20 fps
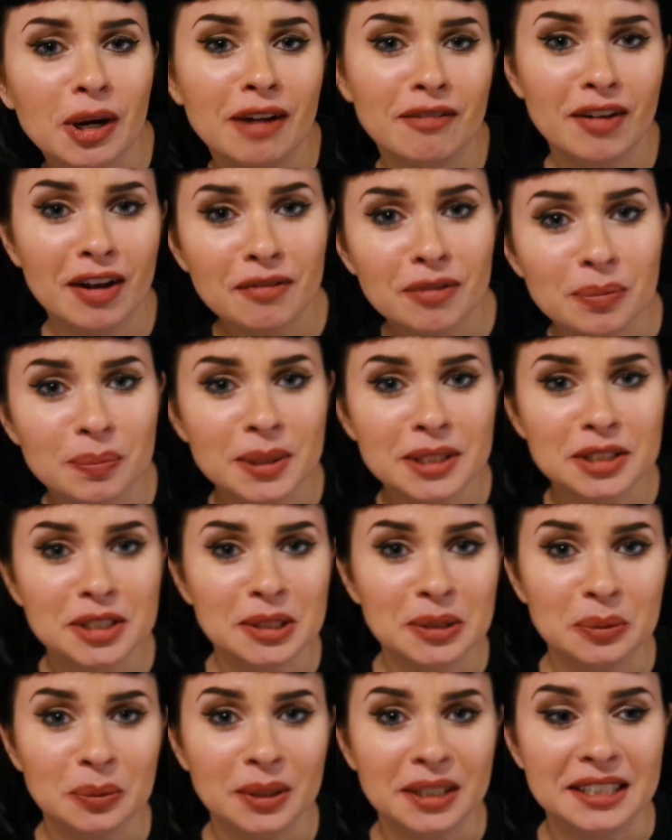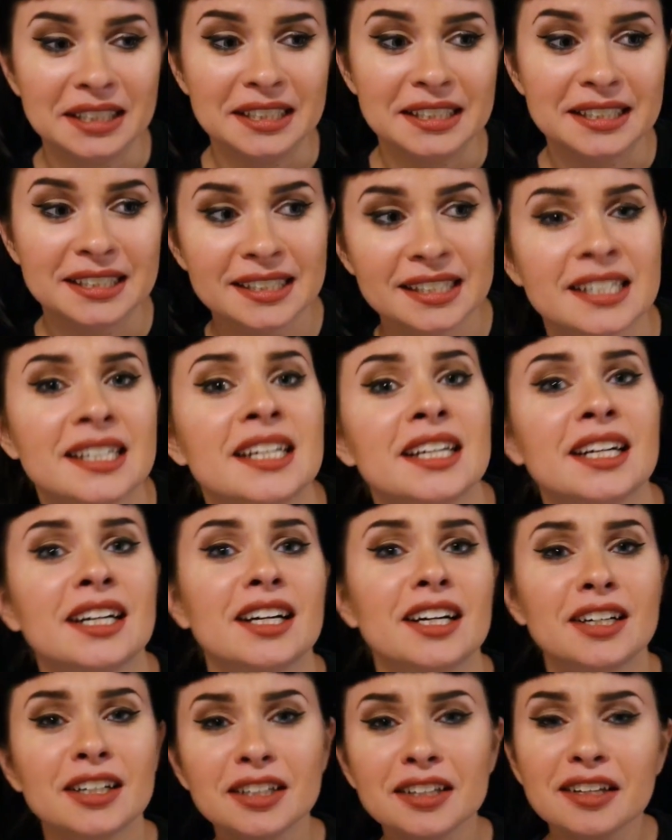I've ever been to was.
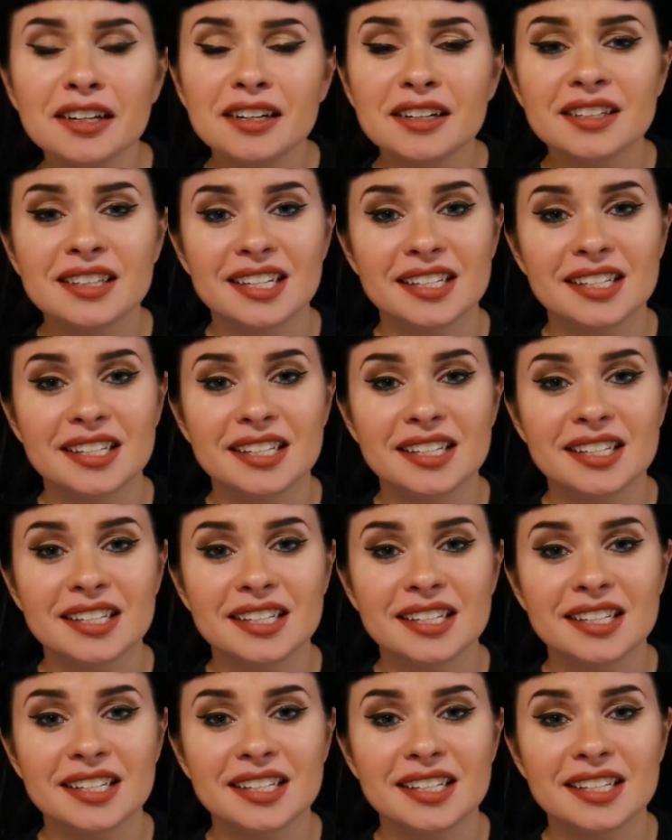Earlier